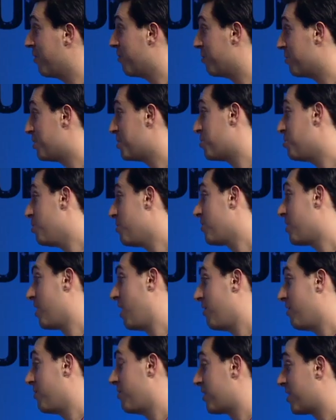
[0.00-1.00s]
We're just moving
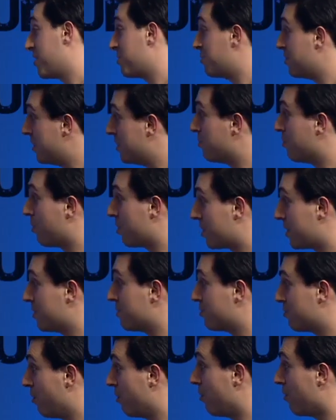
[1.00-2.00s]
off of it because we need more
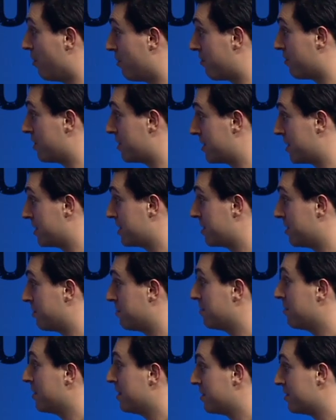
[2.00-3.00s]
control over the system.
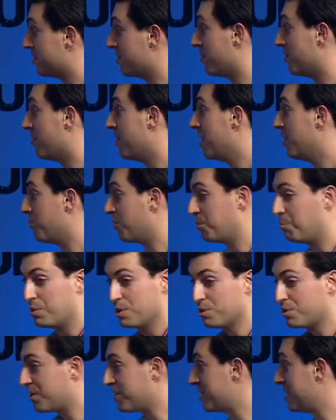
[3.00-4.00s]
Okay. So we
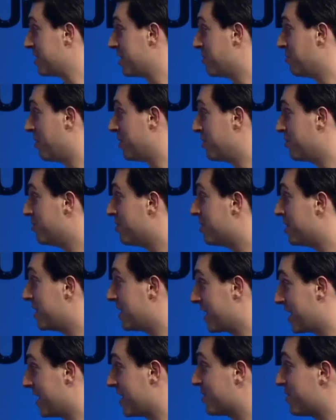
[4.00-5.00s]
built the system on Unity
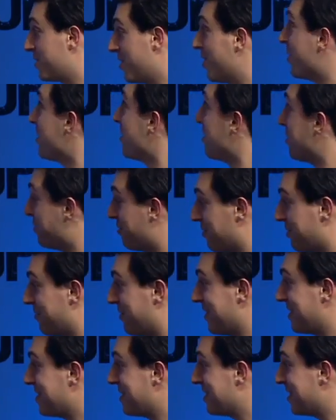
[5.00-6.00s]
to get started. You
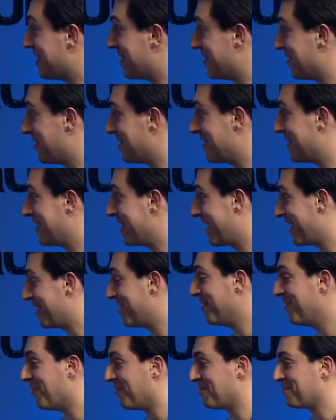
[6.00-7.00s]
invested in Unity, yeah.
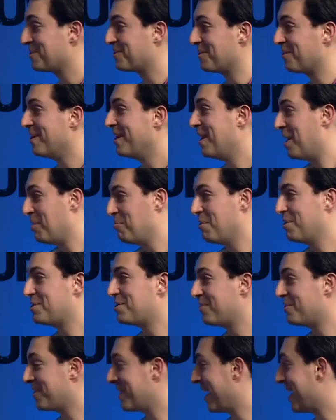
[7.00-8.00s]
I know. So a
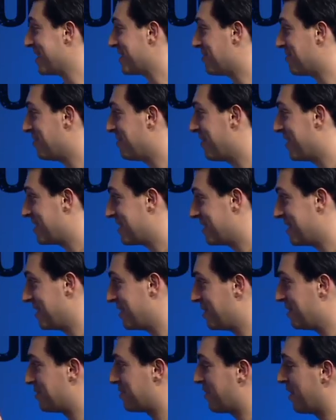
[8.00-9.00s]
bunch of you guys have invested
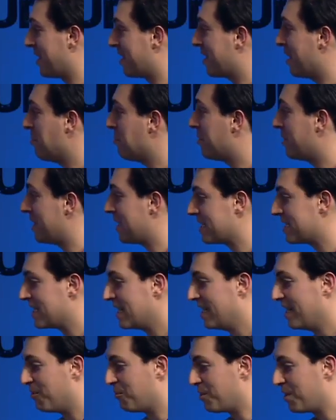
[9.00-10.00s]
in these great companies.
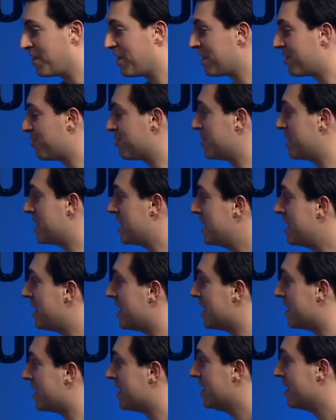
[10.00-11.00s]
We think there's a
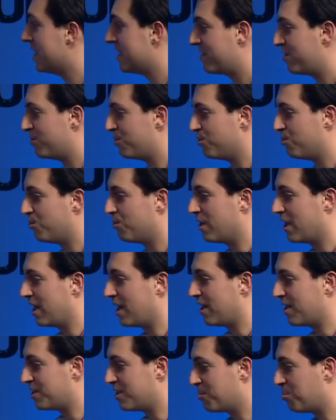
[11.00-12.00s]
need to,
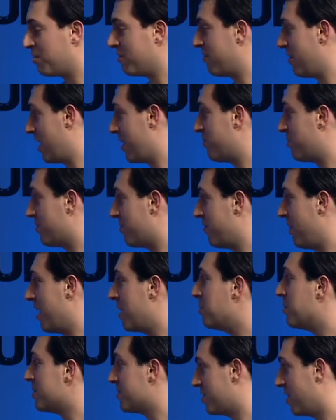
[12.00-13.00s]
uh, to provide
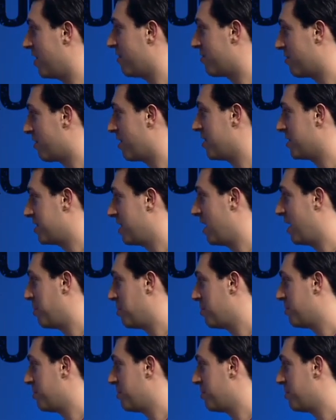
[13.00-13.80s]
refinement software on top.